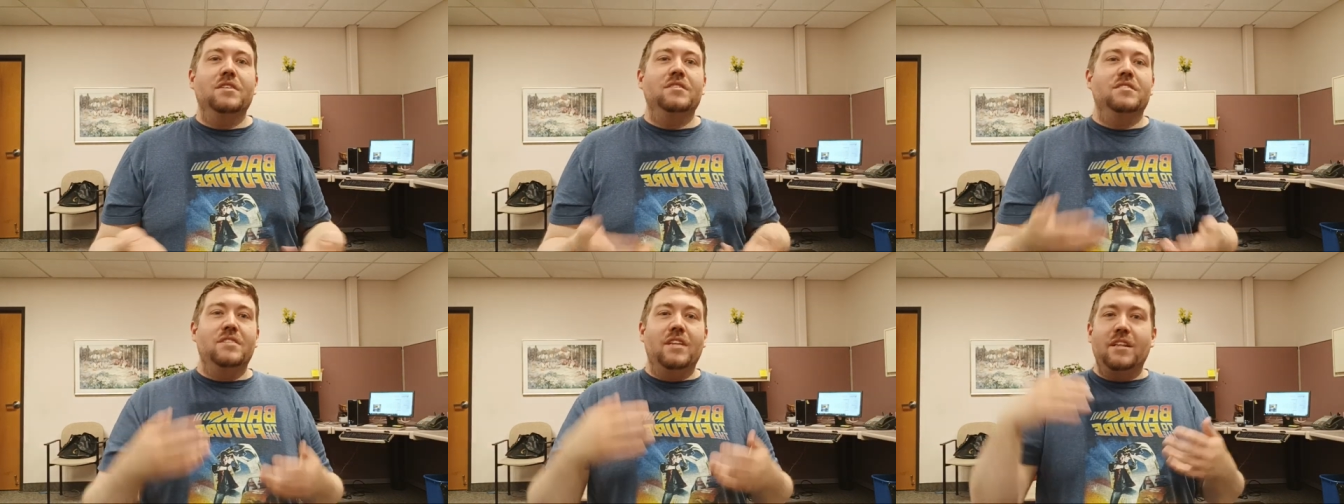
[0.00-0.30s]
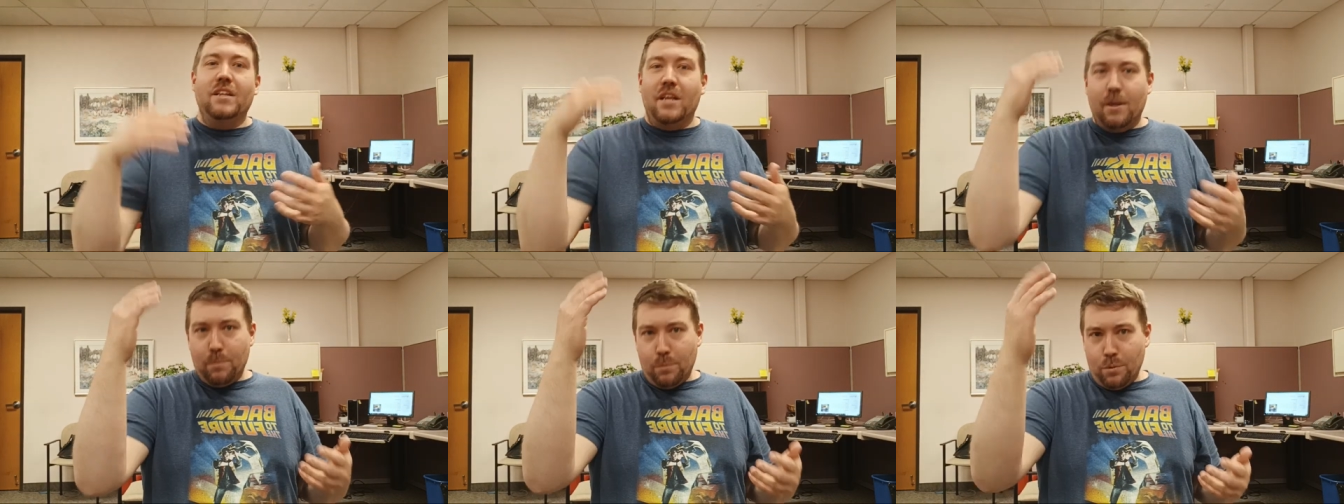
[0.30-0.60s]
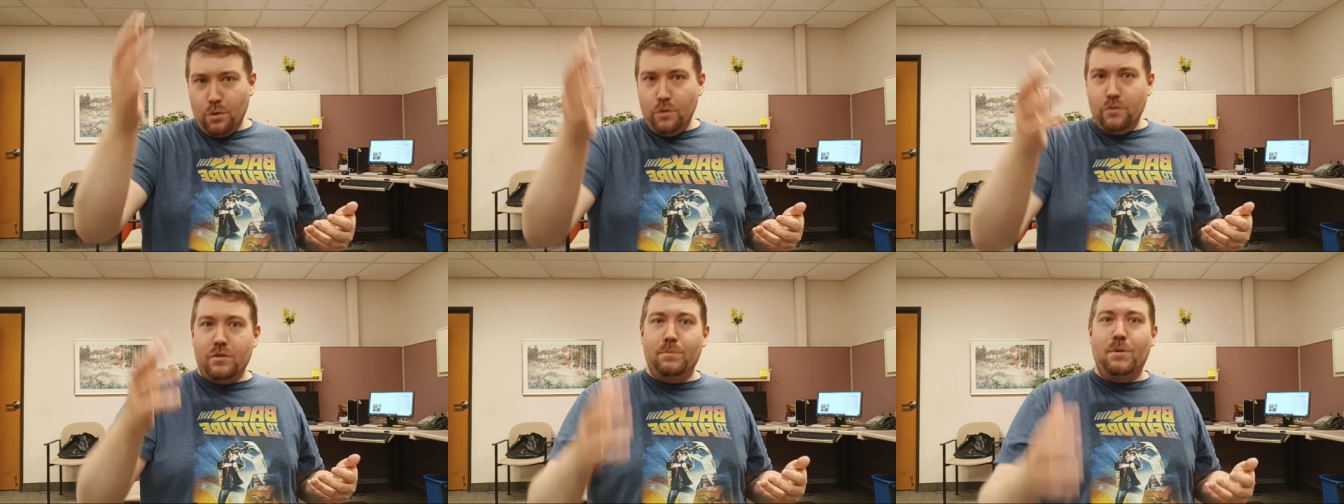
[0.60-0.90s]
And then they
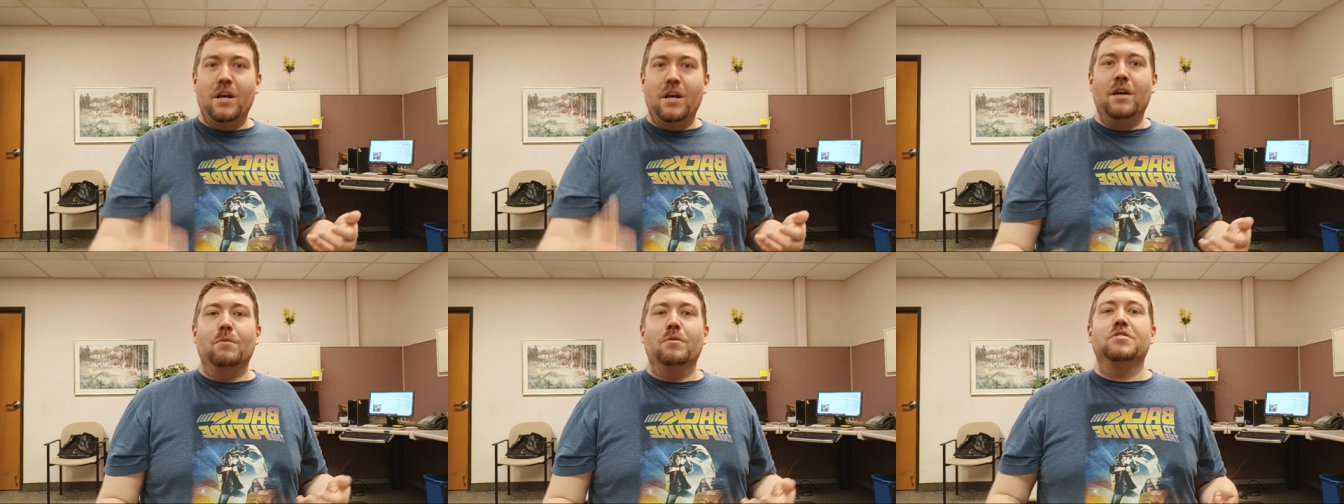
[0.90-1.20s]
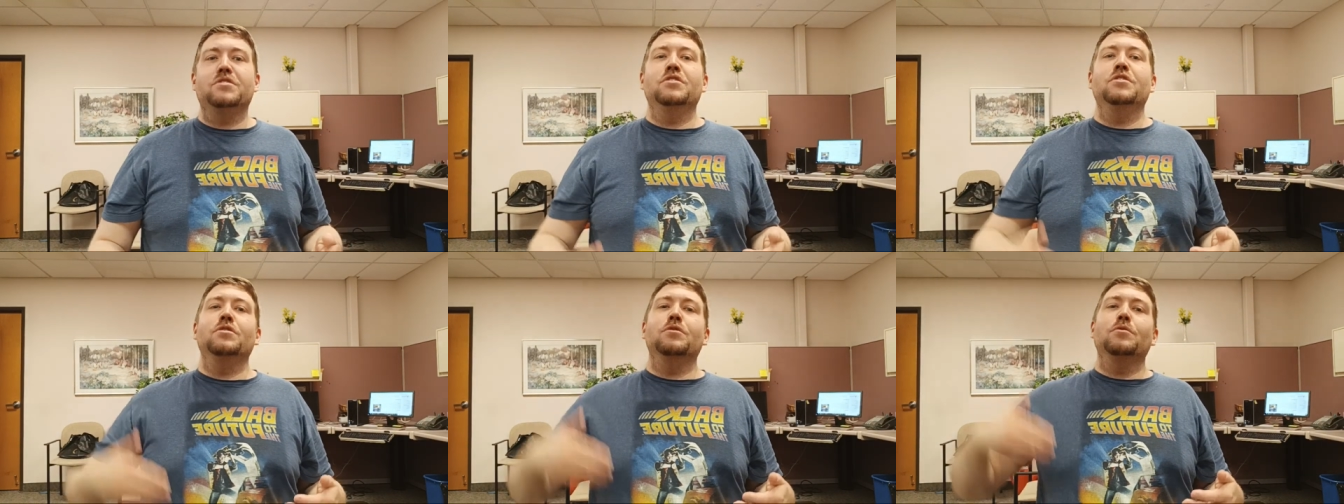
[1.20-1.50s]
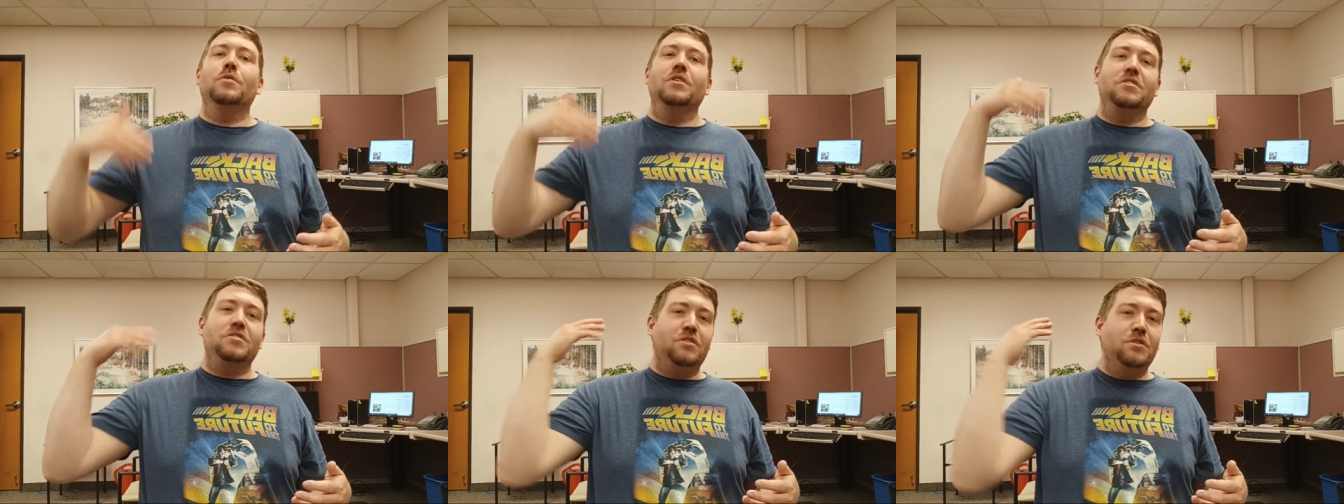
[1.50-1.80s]
improved upon it with two,
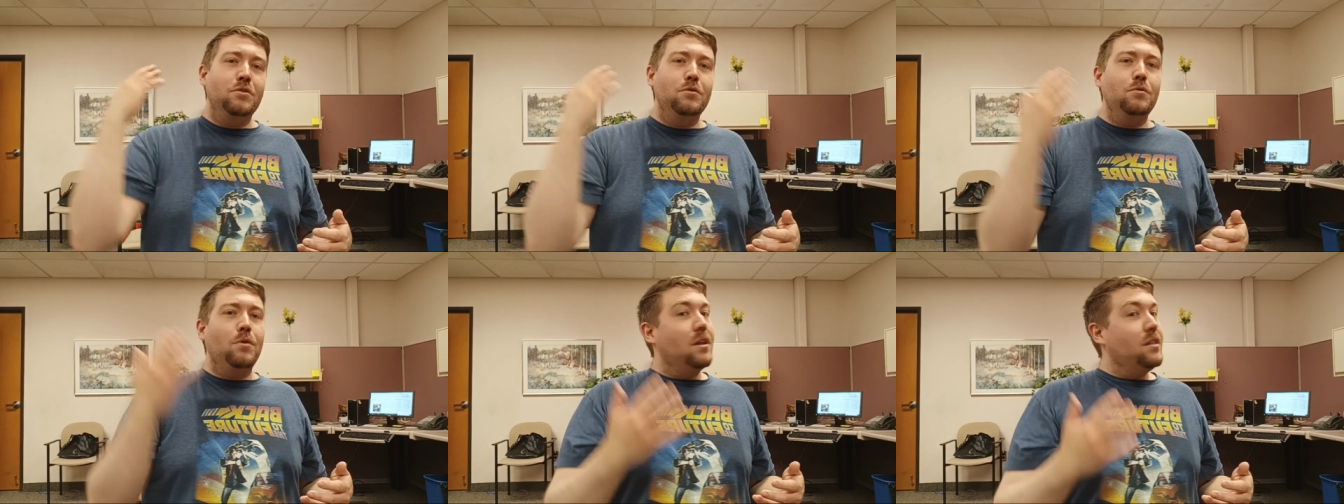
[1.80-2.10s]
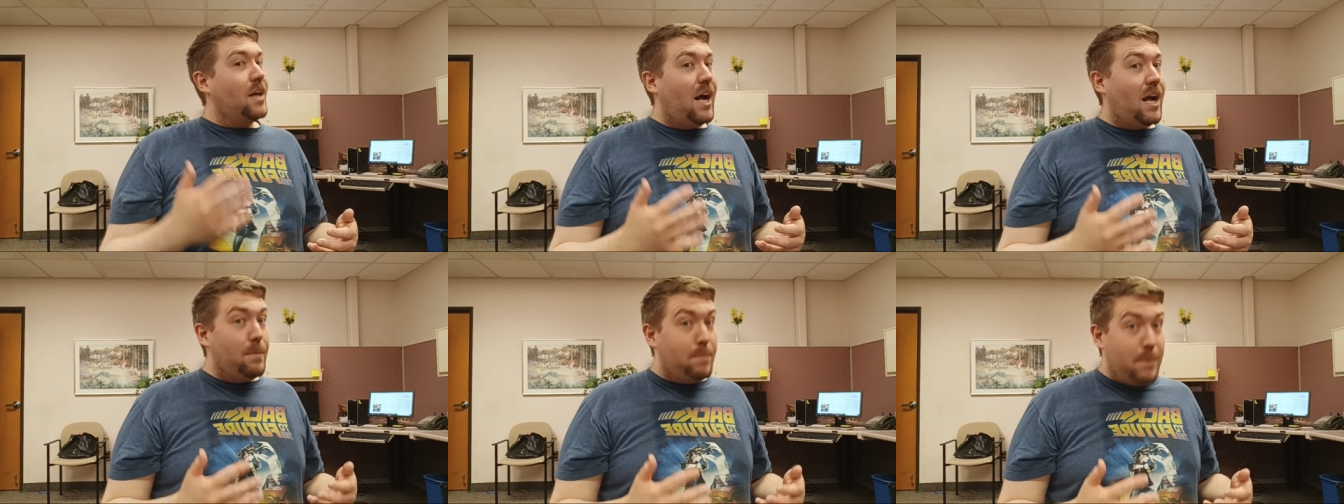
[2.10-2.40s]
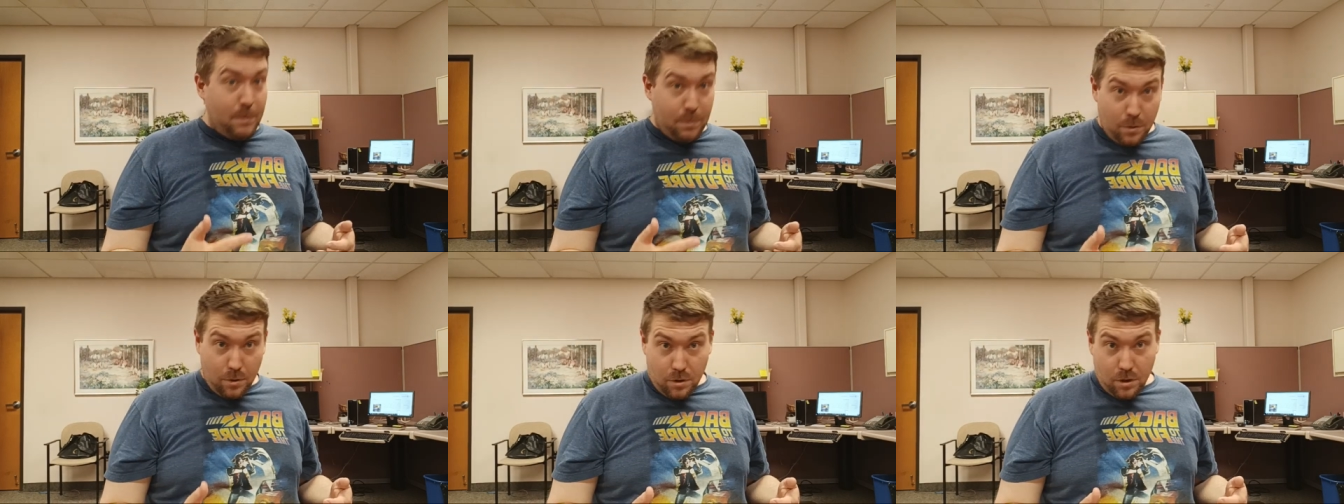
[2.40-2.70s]
and two a lot of
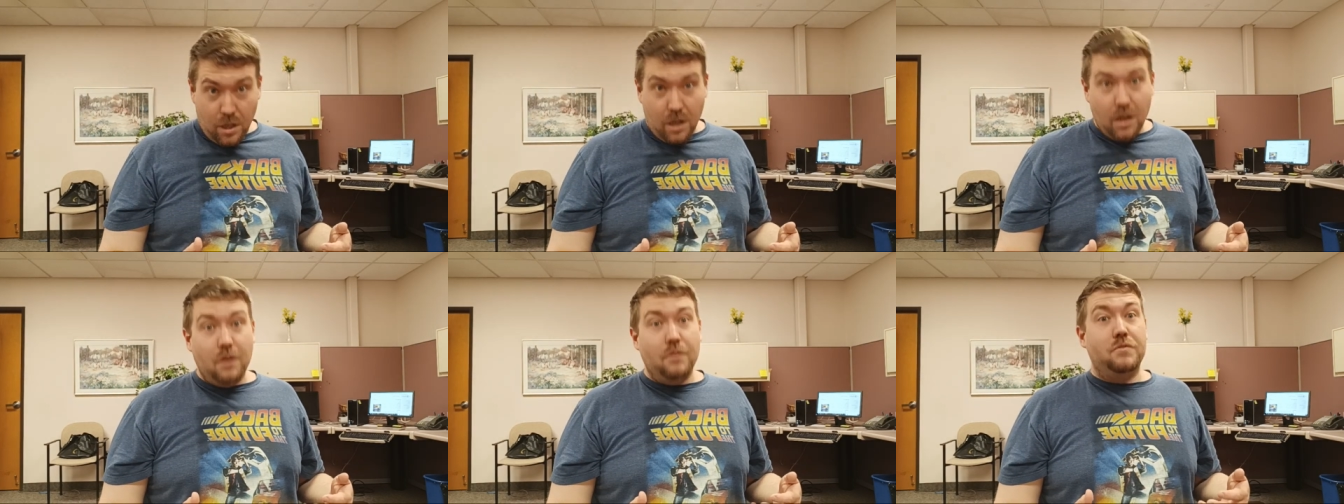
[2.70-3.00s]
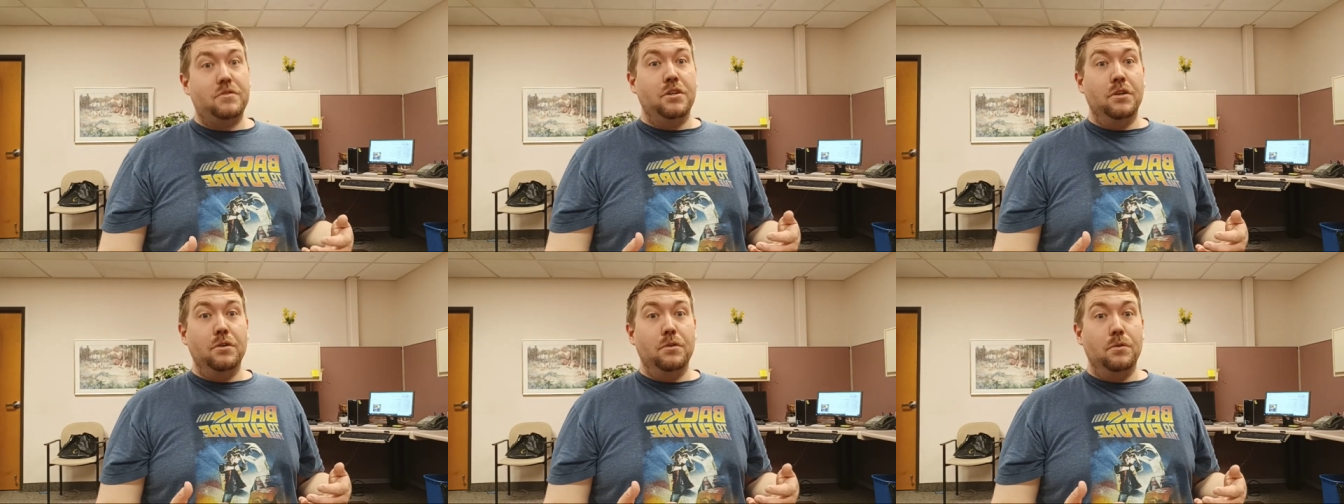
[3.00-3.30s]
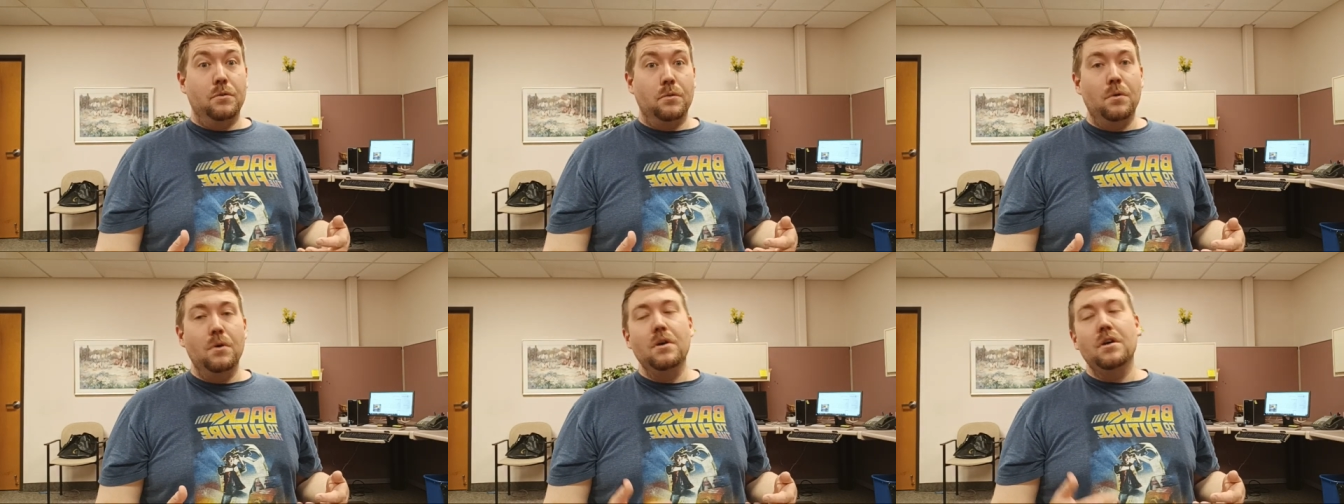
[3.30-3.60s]
people love
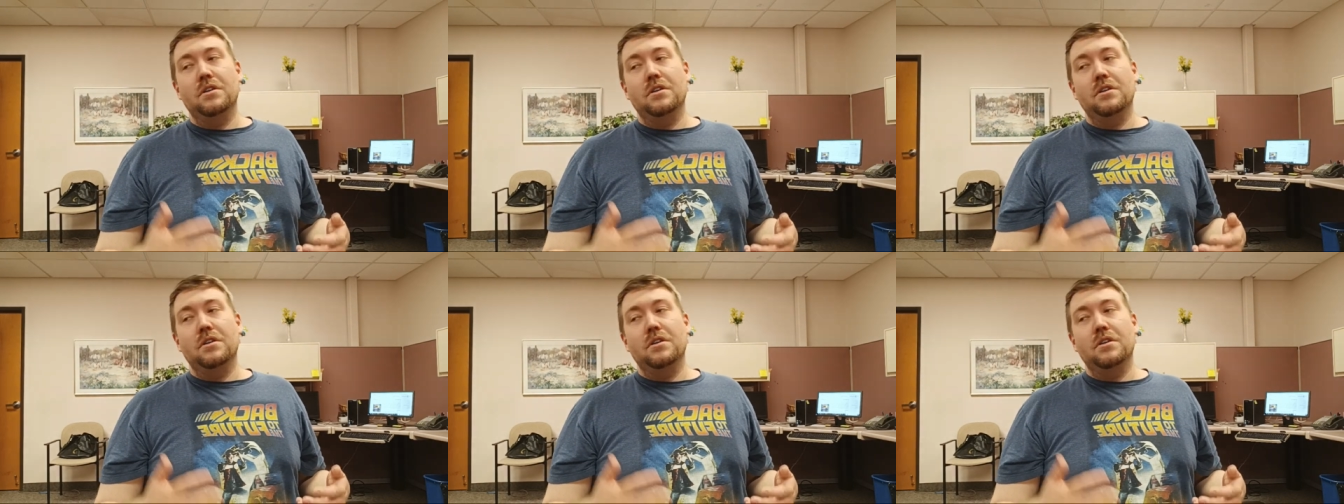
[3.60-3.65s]
two.